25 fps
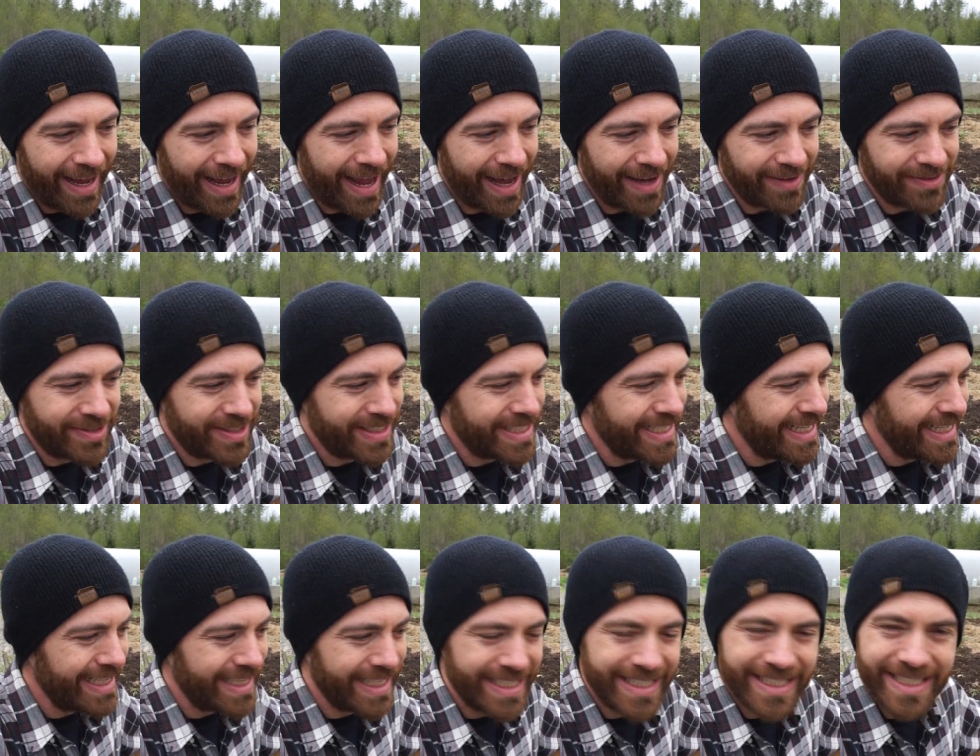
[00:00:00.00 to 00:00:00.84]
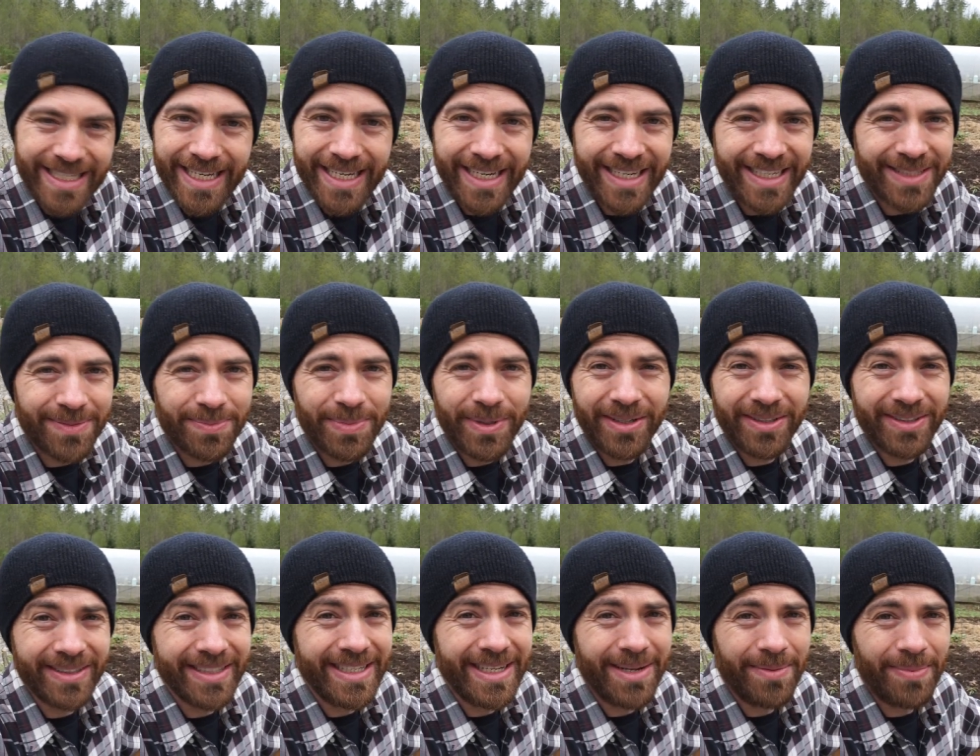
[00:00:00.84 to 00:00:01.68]
I've seen these things
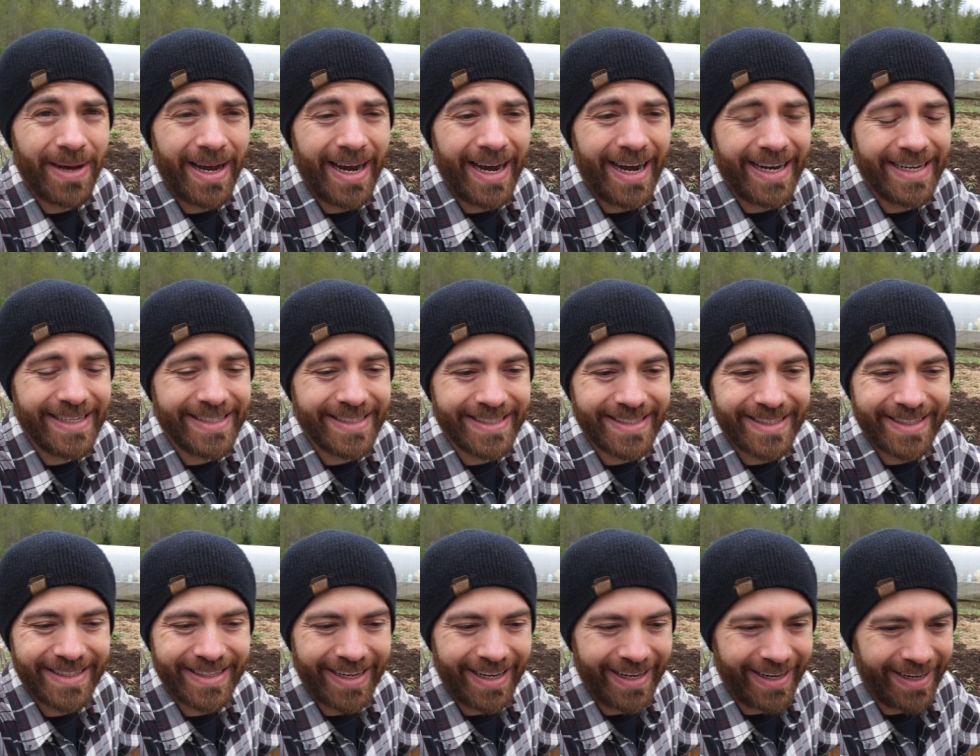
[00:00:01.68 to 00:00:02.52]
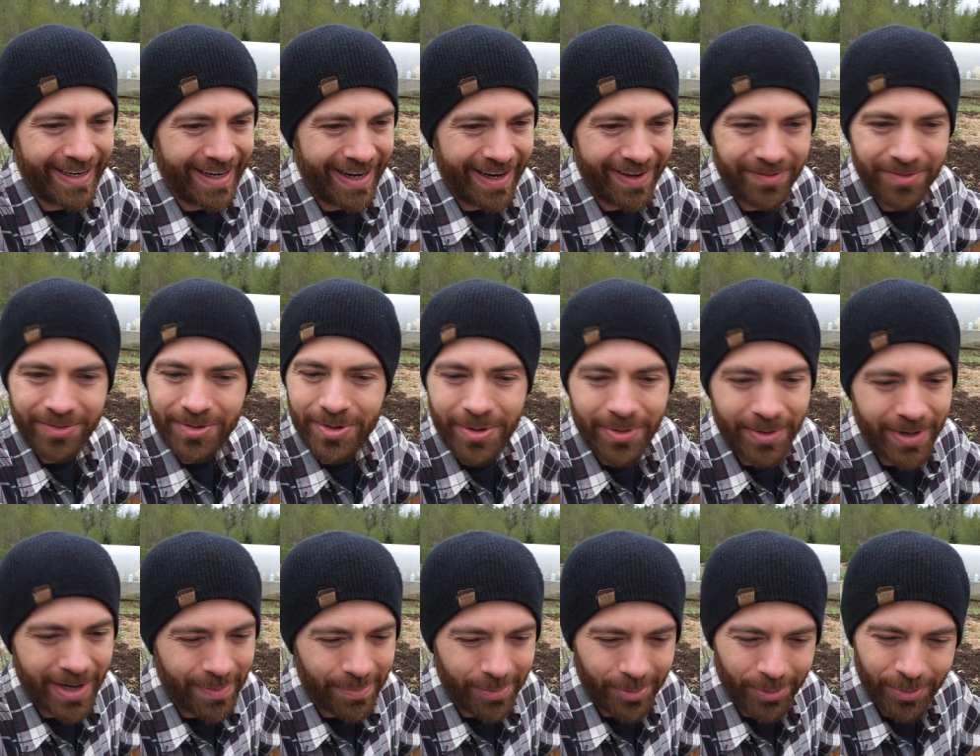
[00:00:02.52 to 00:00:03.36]
built in the past. Like, I've grown
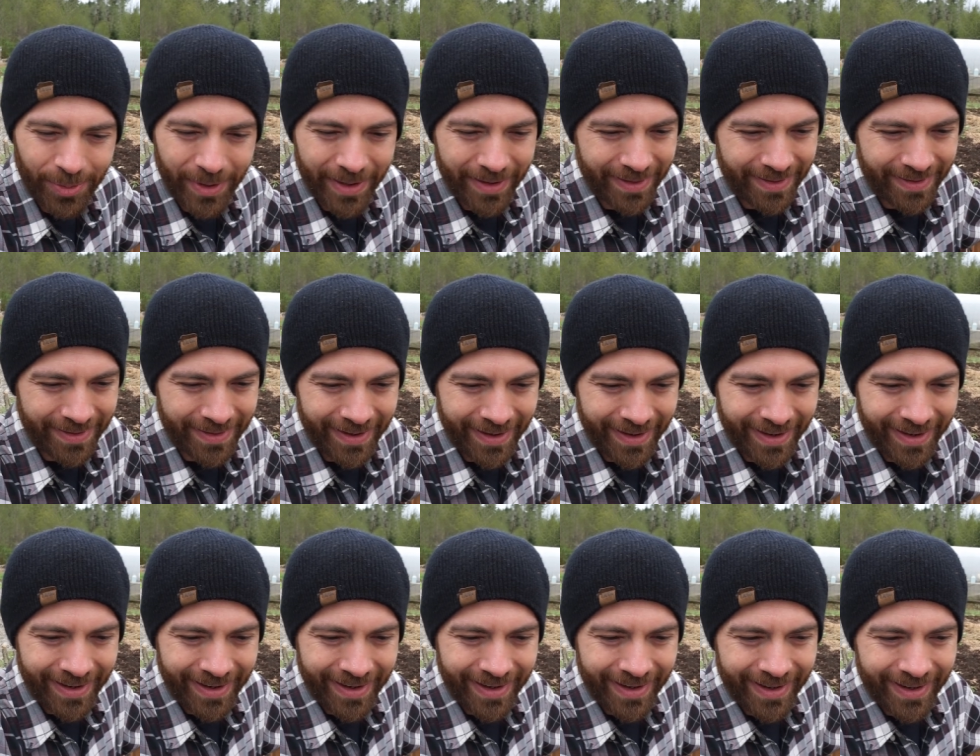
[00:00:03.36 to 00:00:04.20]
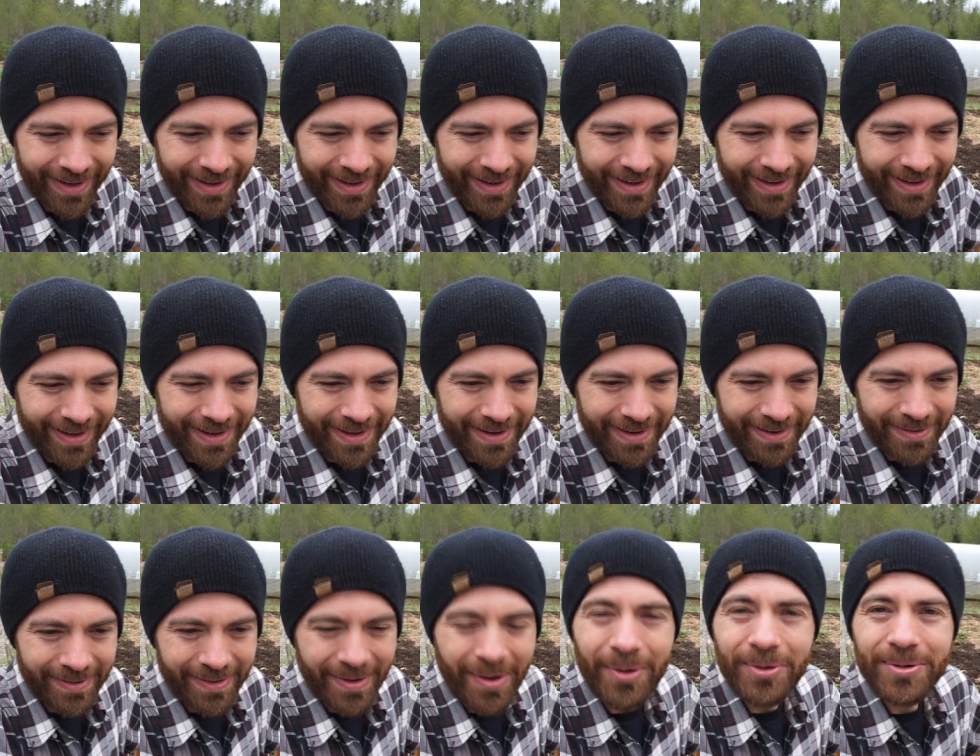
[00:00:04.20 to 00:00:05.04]
up with
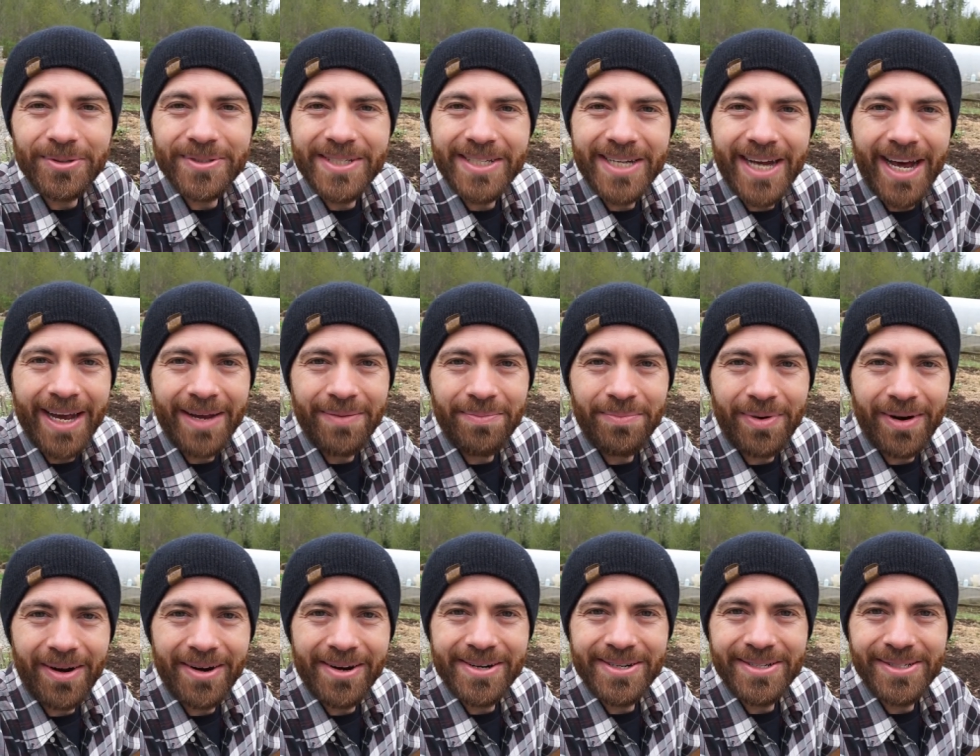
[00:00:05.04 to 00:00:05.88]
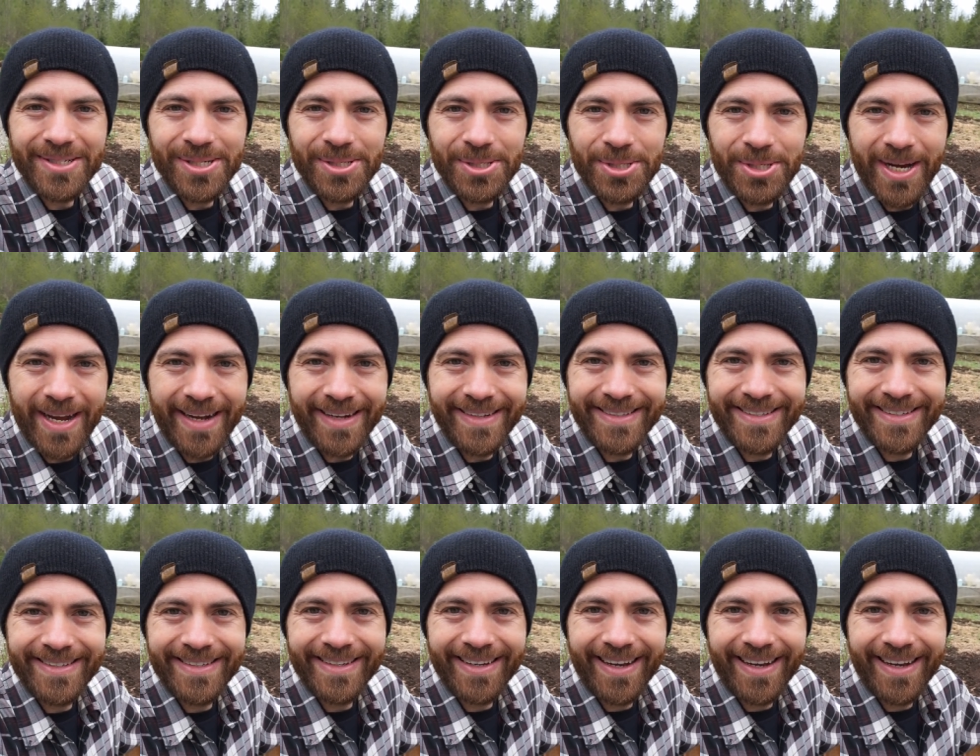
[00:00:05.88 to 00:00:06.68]
old-time barns and sheds